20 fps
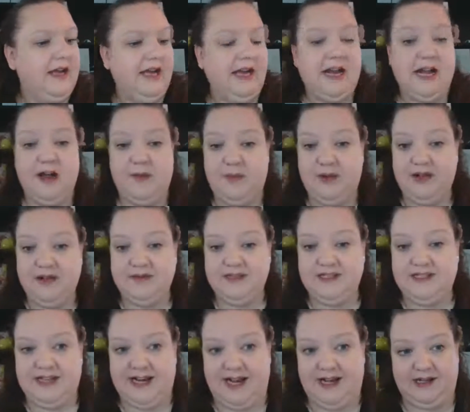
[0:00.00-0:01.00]
a couple of
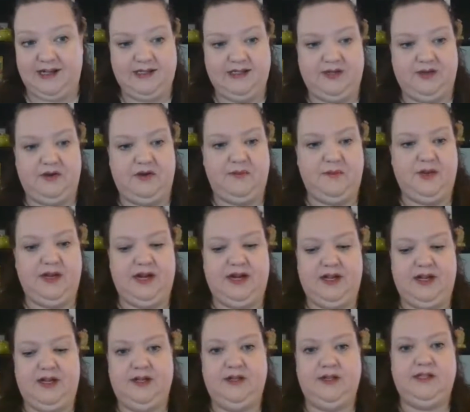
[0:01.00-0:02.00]
stacks, so I'm going
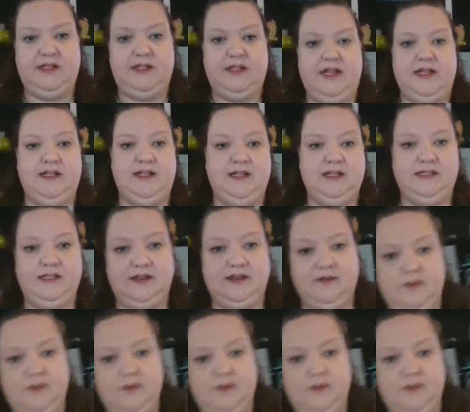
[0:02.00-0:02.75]
to take this